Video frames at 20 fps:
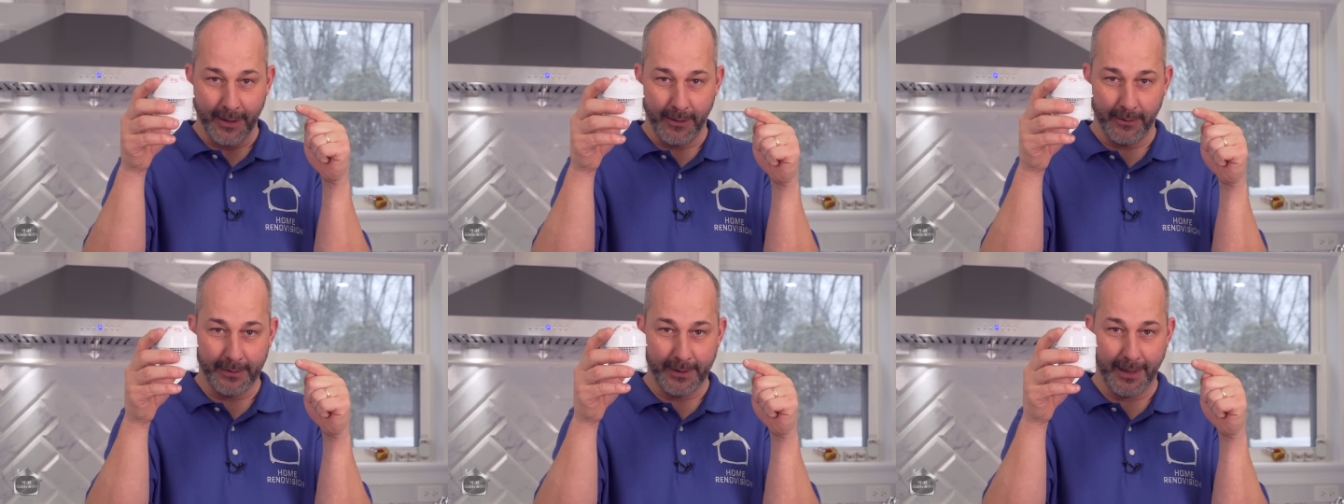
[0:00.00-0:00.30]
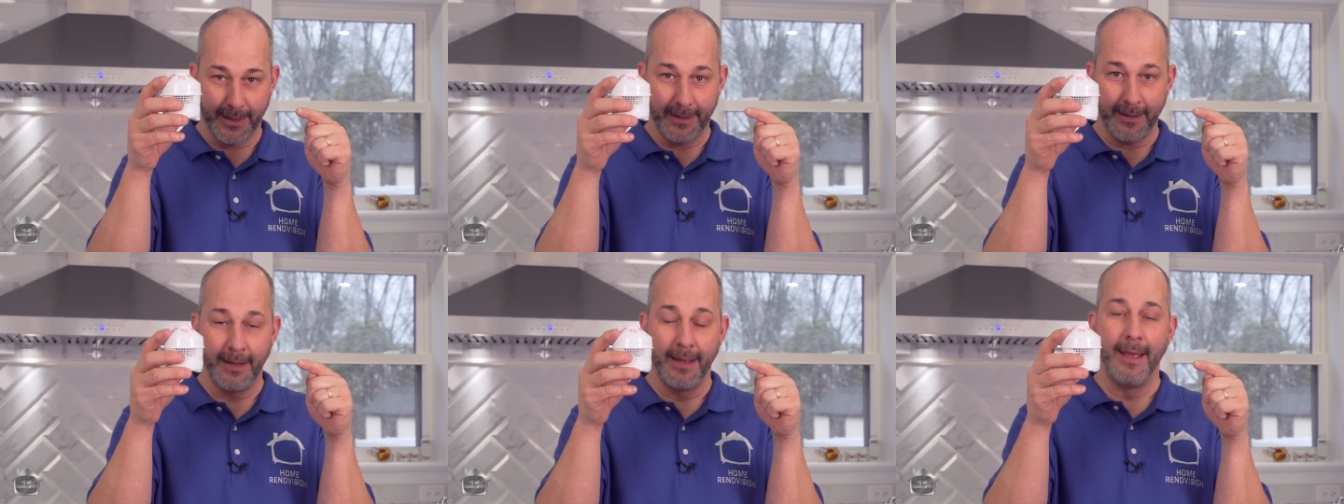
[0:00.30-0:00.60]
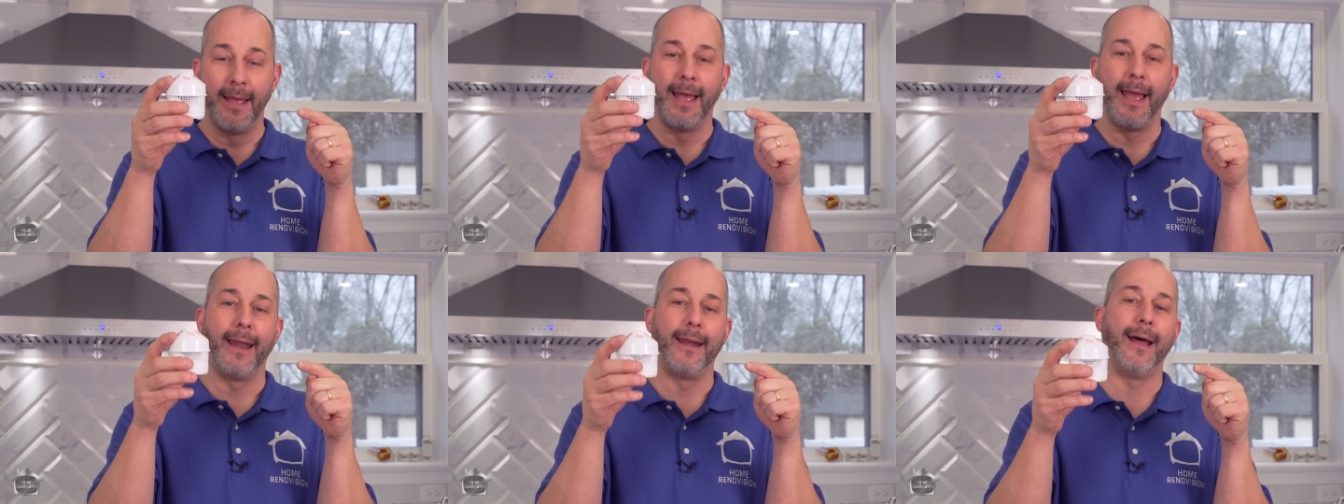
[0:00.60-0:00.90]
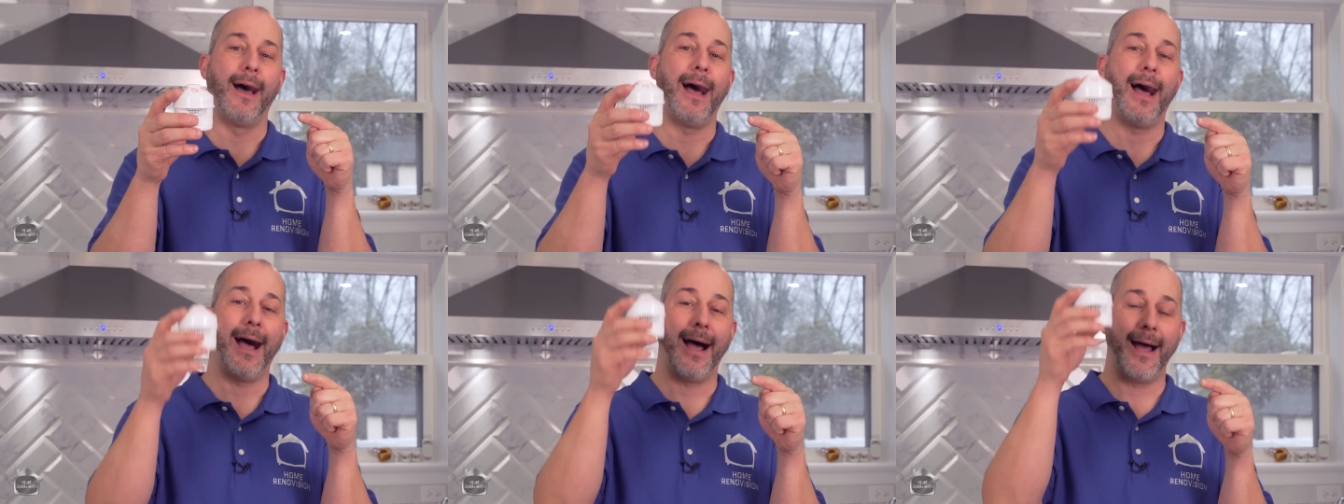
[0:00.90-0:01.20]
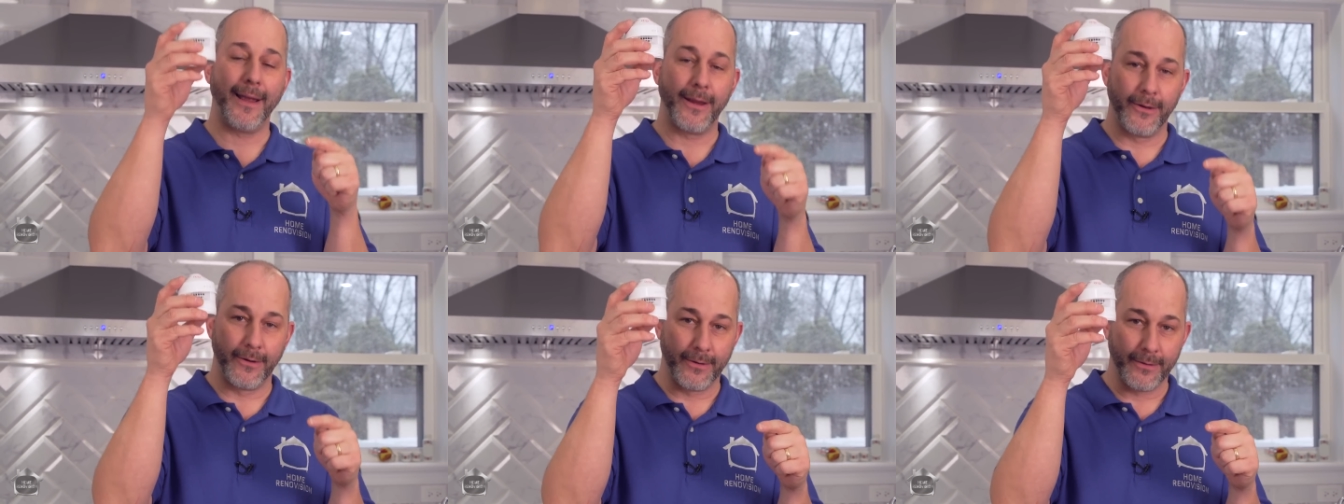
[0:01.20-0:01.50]
okay, and
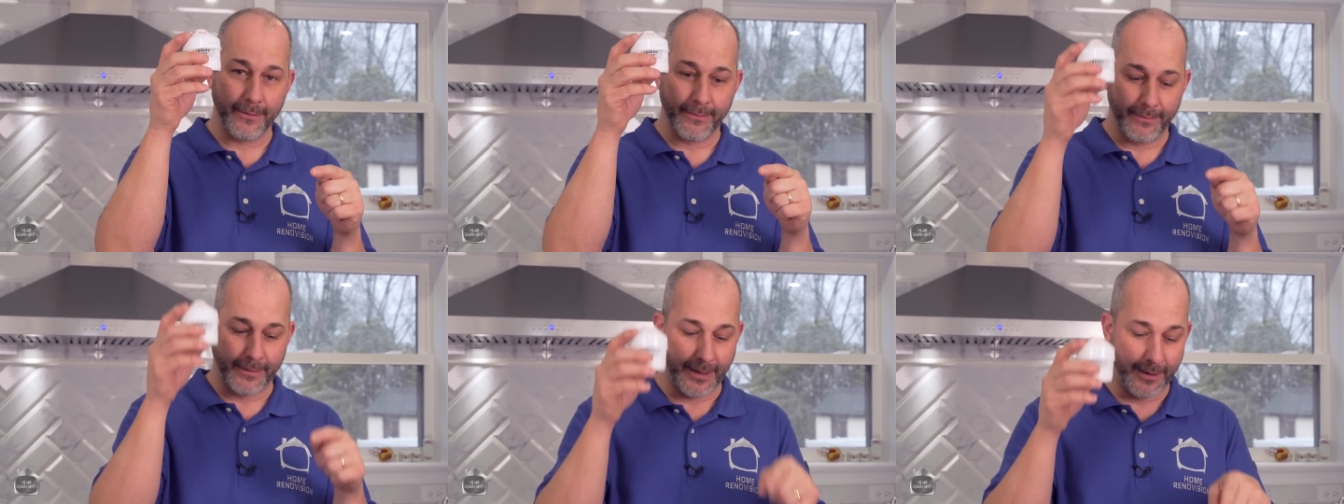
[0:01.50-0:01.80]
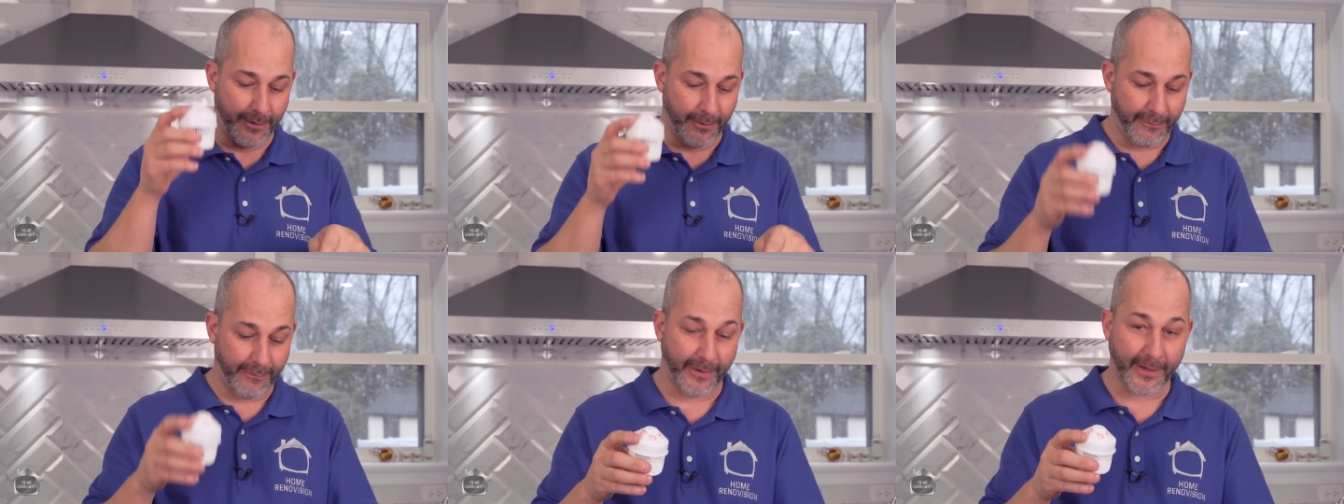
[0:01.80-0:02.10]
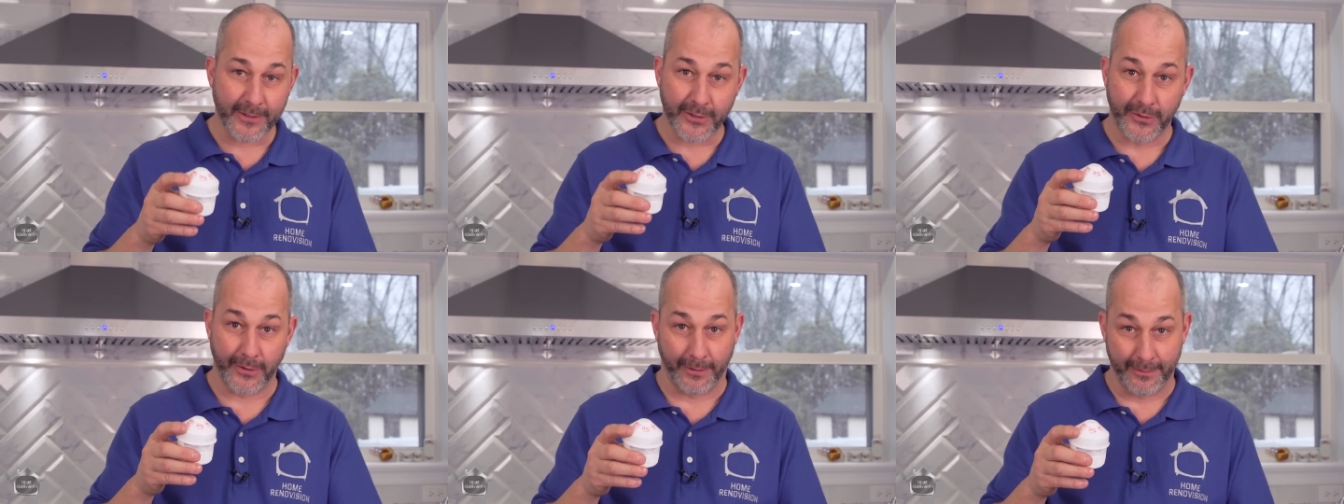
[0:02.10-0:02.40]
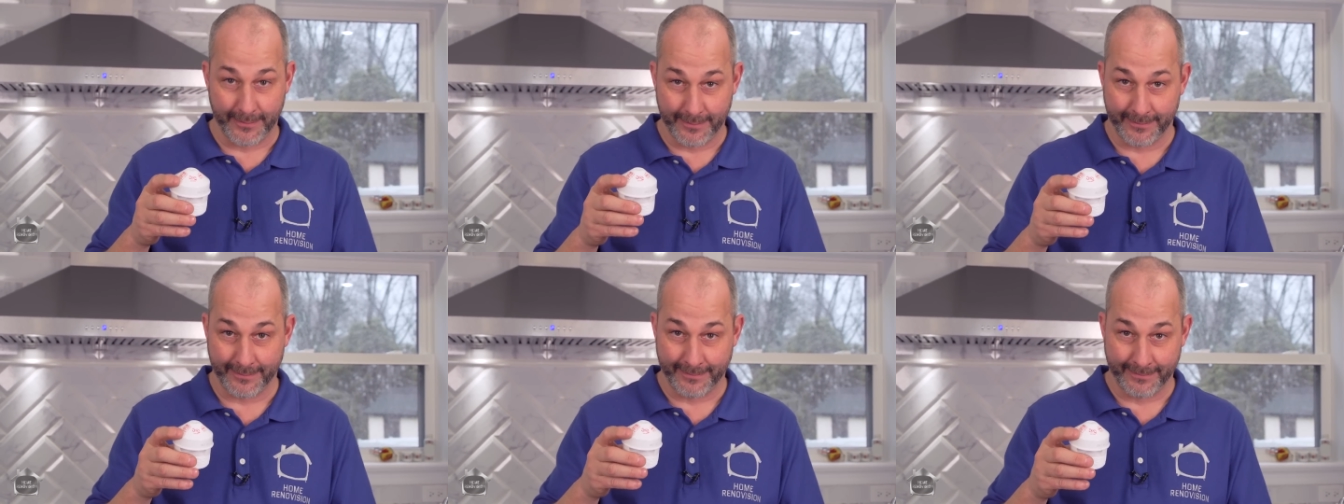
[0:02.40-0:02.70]
higher than your fixture.